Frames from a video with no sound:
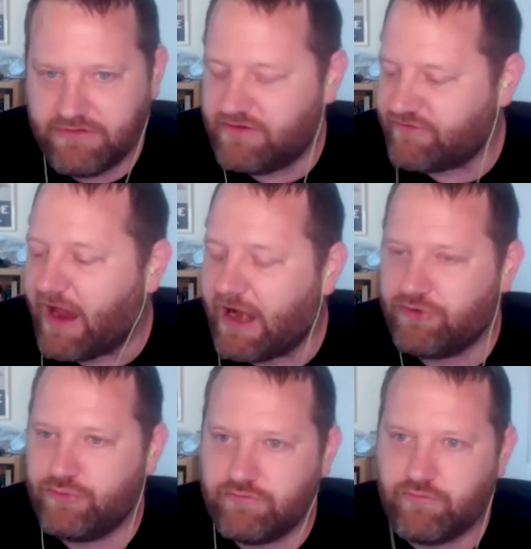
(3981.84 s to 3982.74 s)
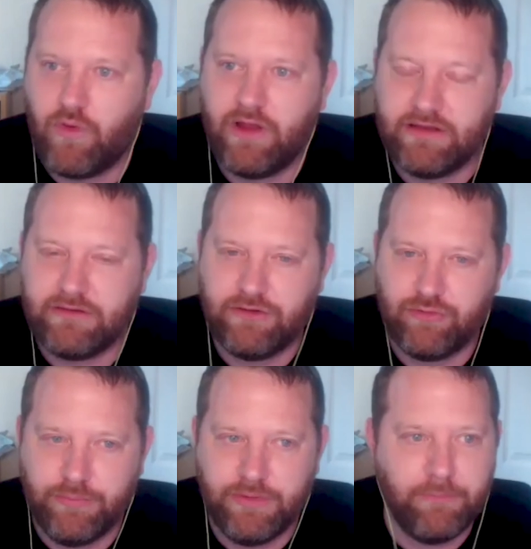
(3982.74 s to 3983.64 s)
desire to avoid to
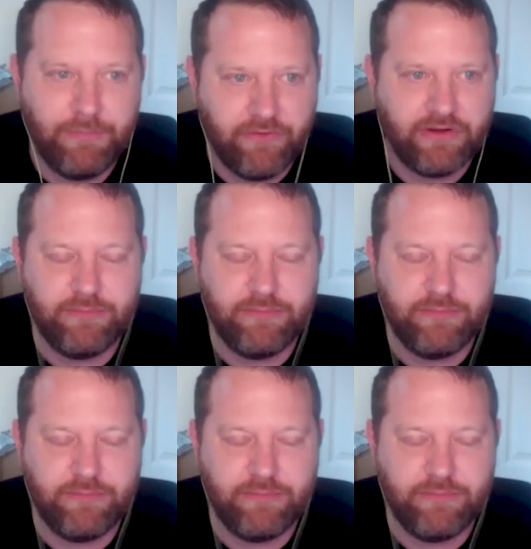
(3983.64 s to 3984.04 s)
be appearing to